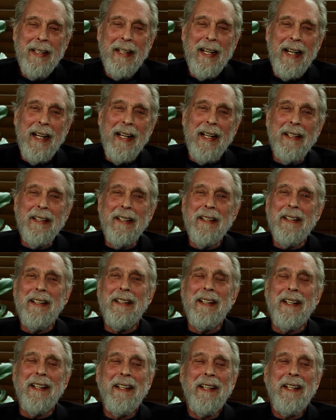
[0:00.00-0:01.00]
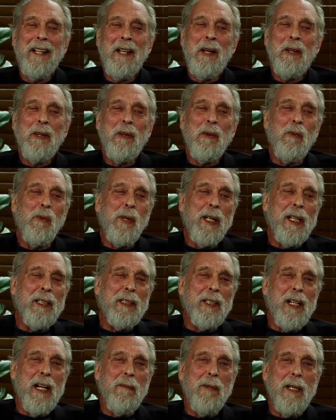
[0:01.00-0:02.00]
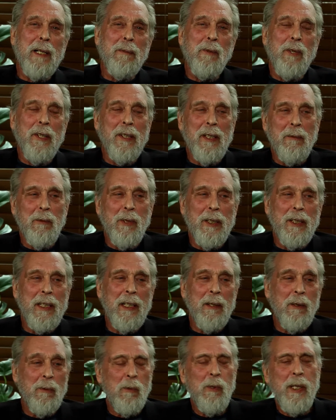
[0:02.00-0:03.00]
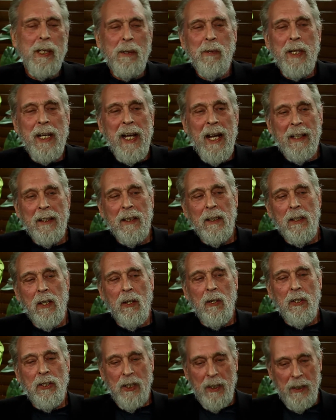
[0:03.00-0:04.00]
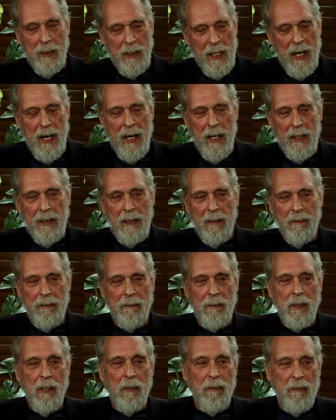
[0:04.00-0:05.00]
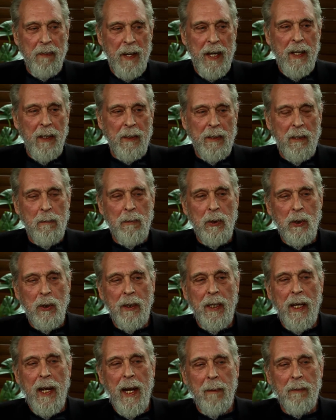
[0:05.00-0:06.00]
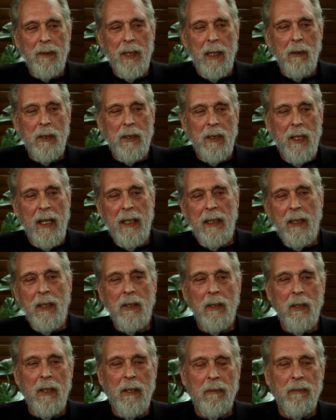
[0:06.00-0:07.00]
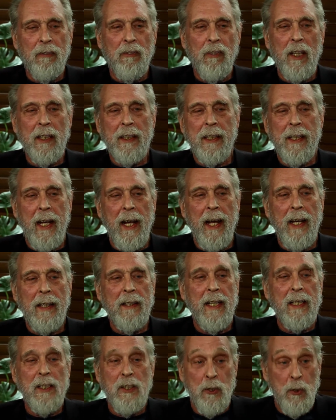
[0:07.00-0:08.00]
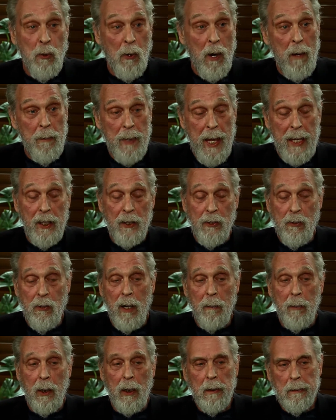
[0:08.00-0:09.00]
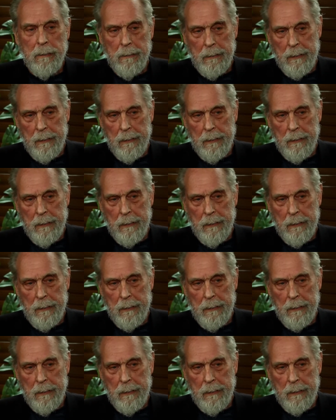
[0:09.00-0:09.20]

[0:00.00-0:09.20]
And we had come up with it, we had the notion that if you failed in boot camp, they would take you to the front gate. They had a drummer.